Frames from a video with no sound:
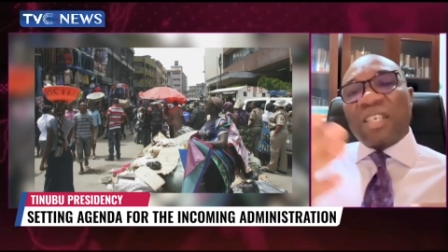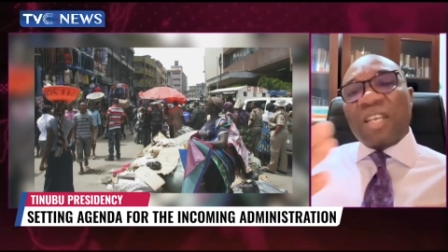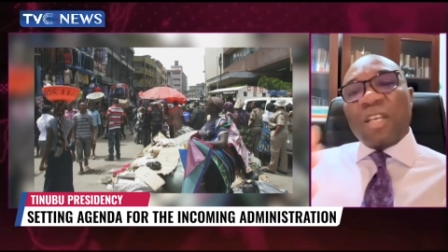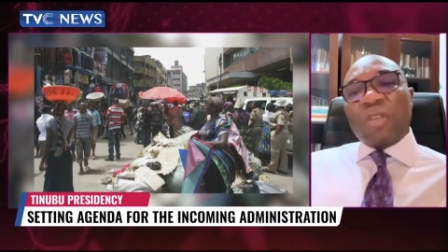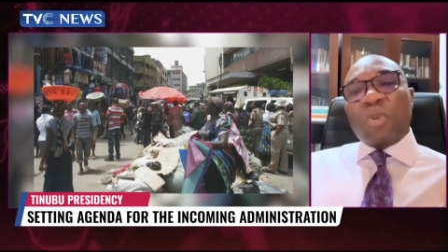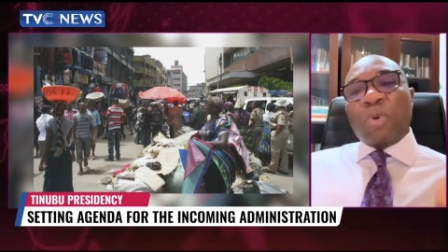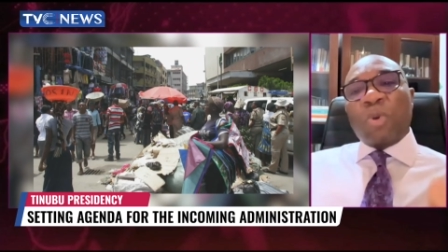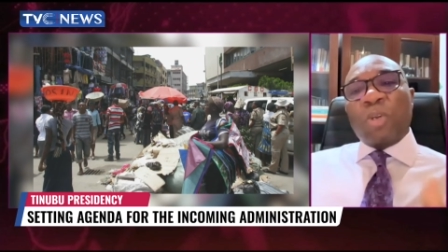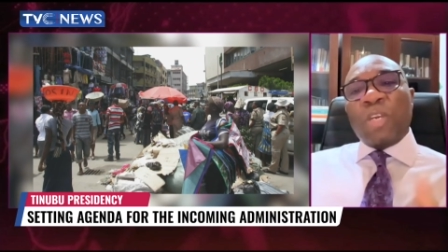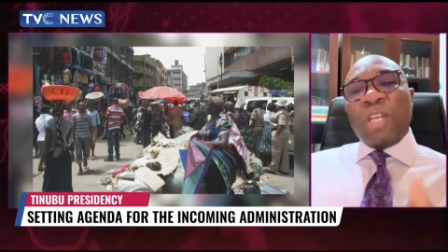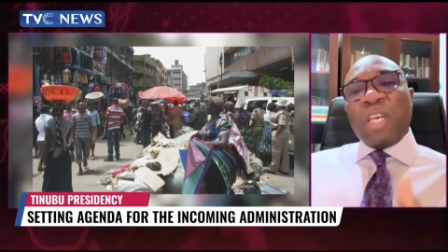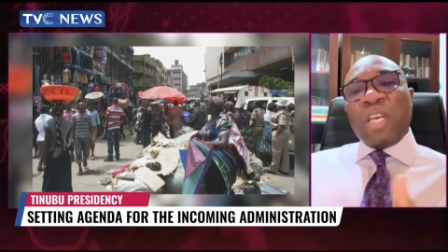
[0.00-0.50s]

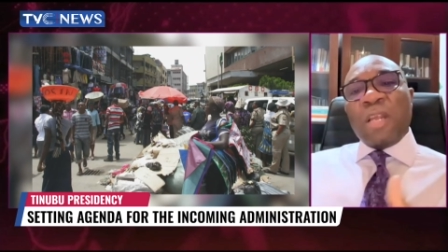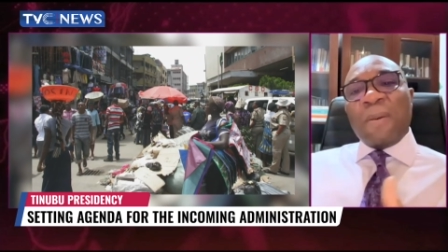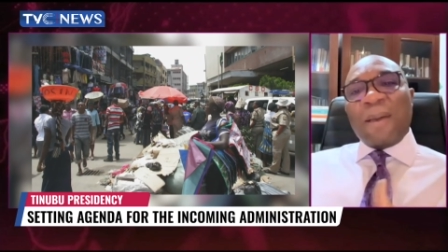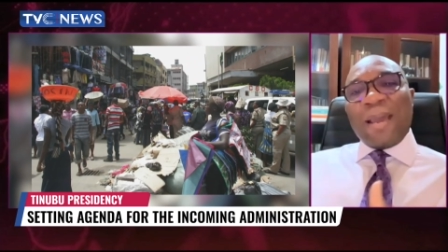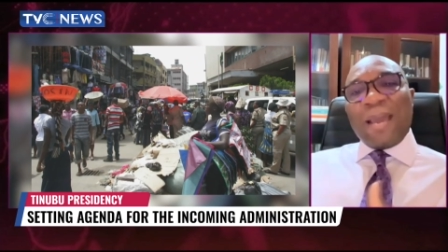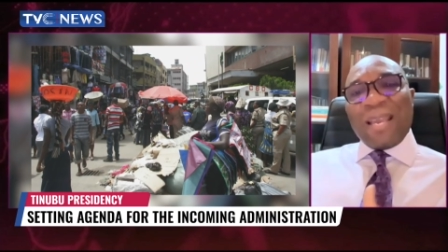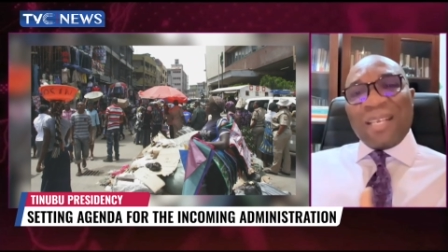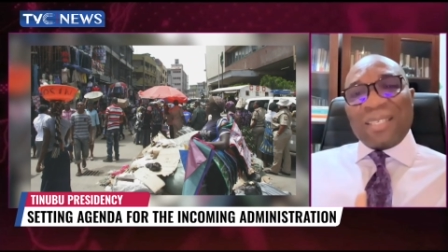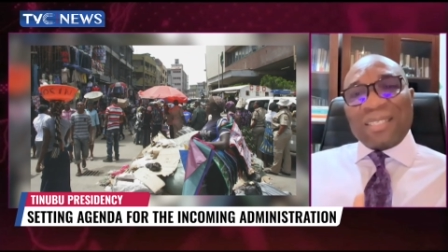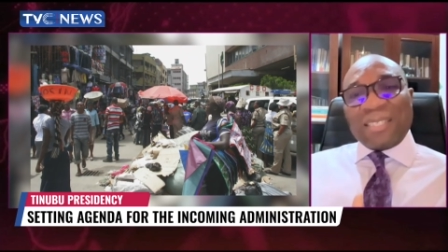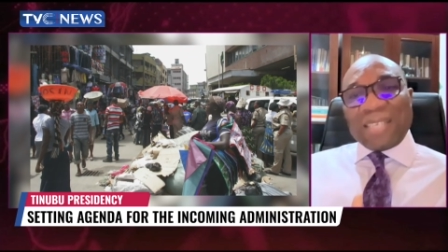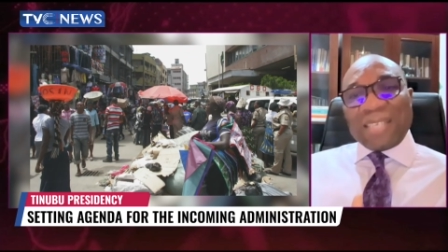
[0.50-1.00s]
Leaders
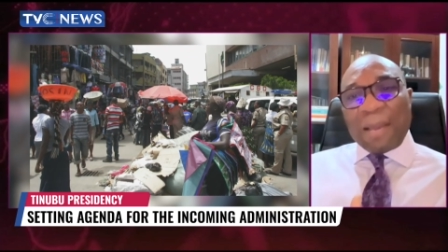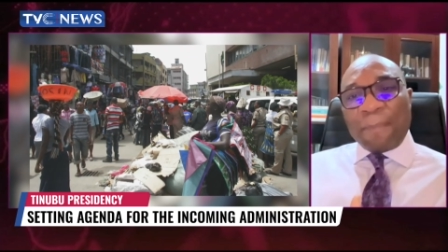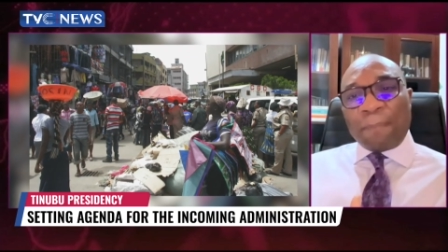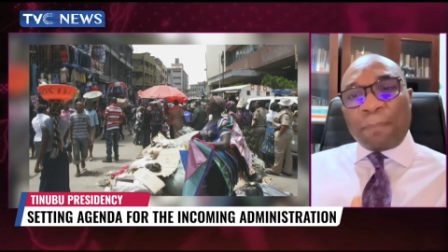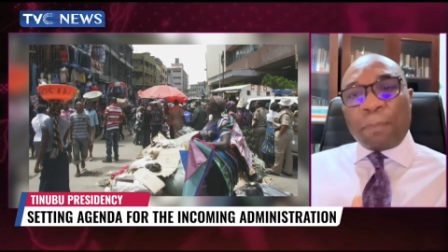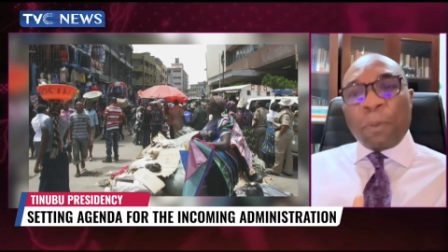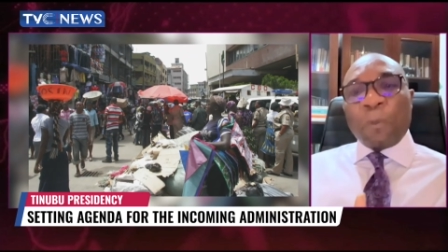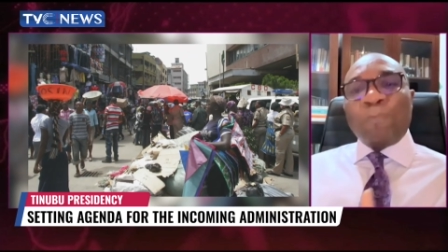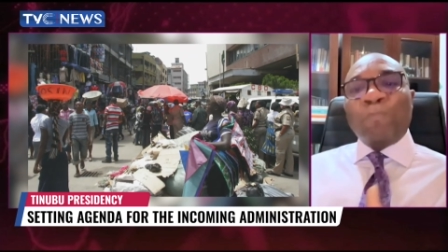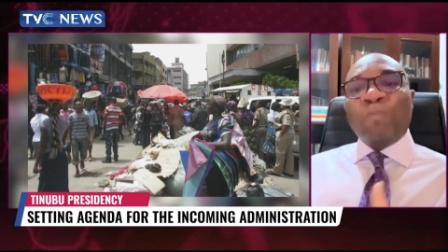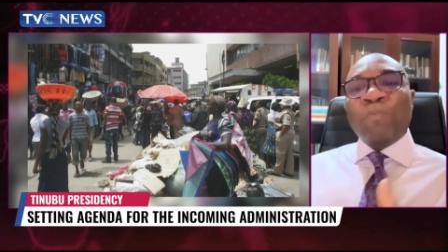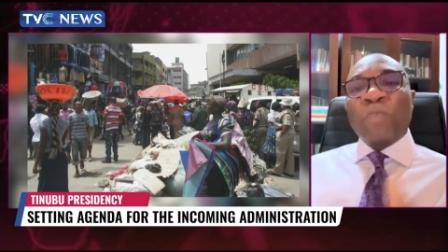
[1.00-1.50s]
need to lead by
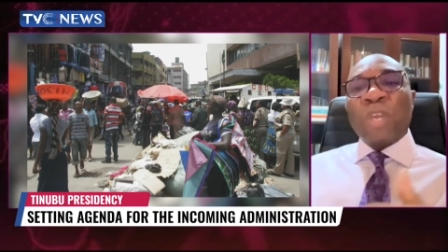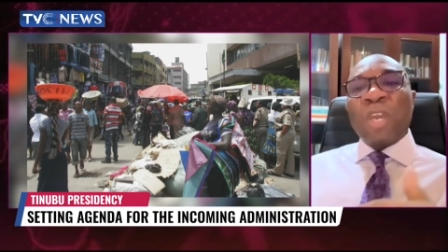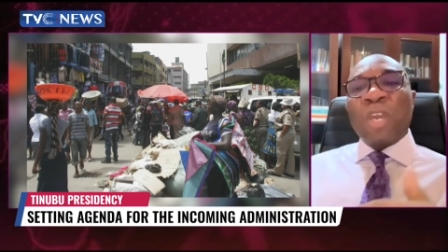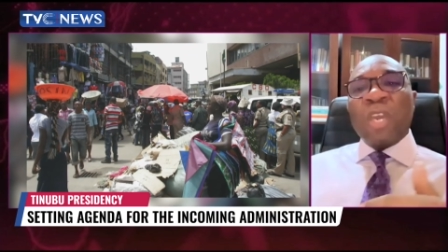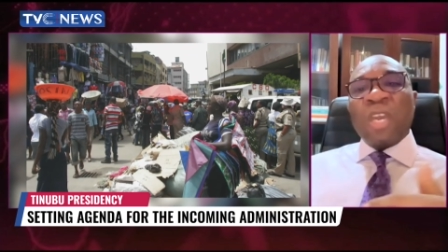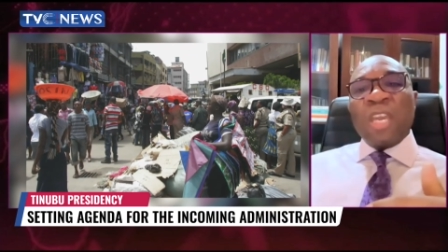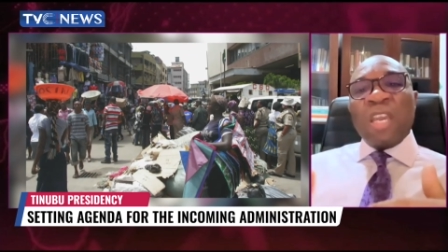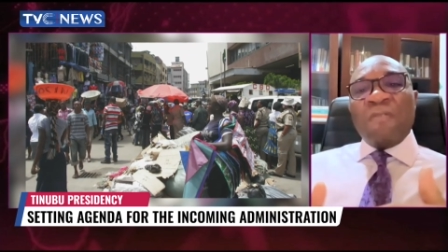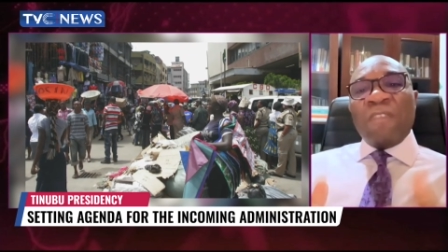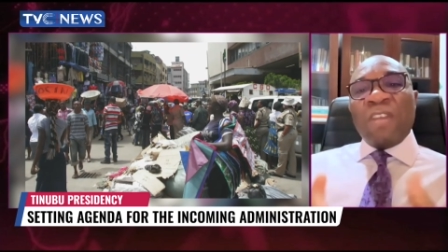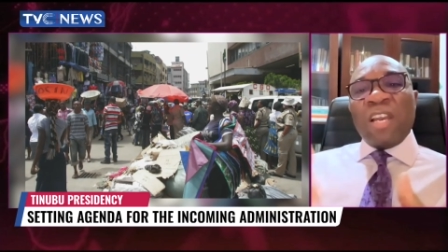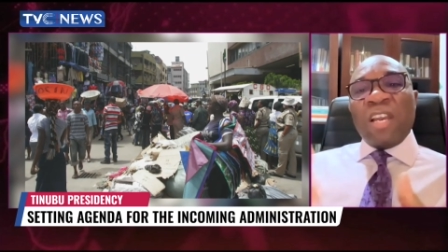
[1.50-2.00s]

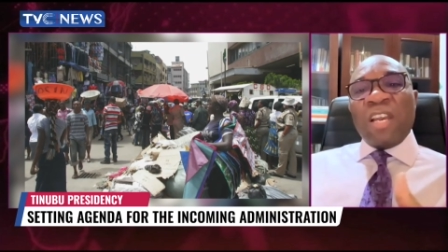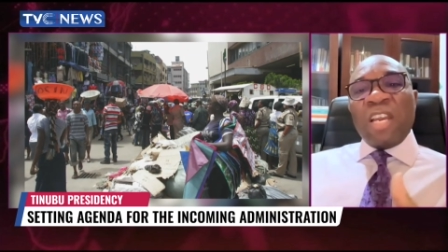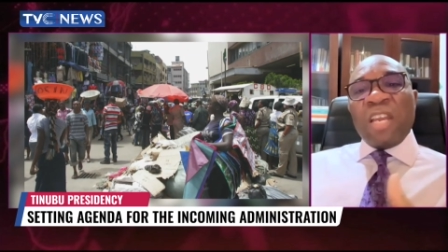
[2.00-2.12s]
example.